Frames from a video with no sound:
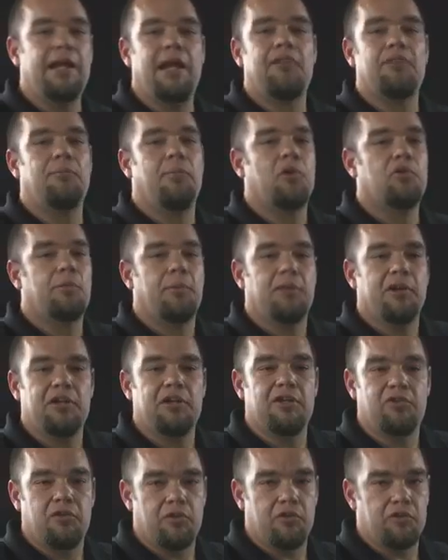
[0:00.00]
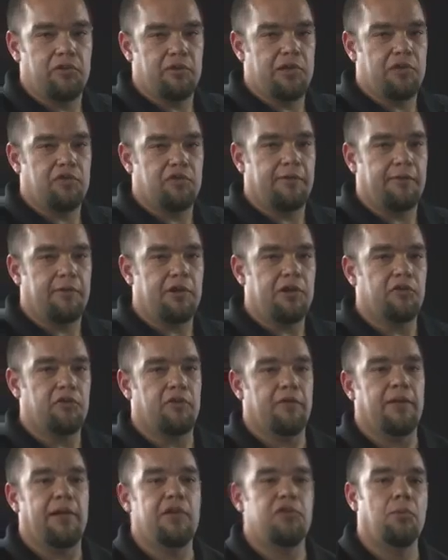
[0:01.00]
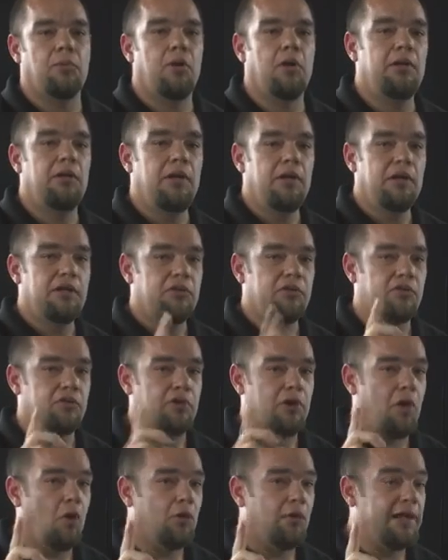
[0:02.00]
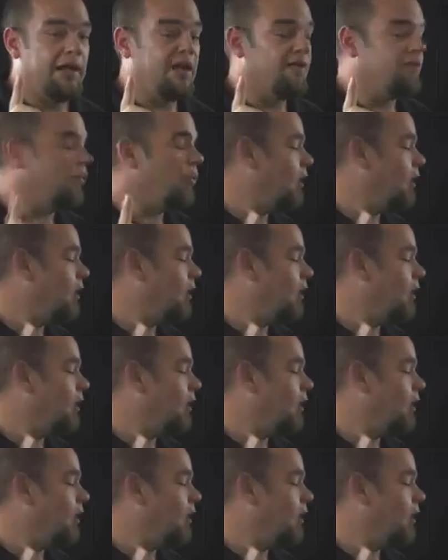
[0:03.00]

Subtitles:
to have multiple H2s and H3s. The H1, you should only have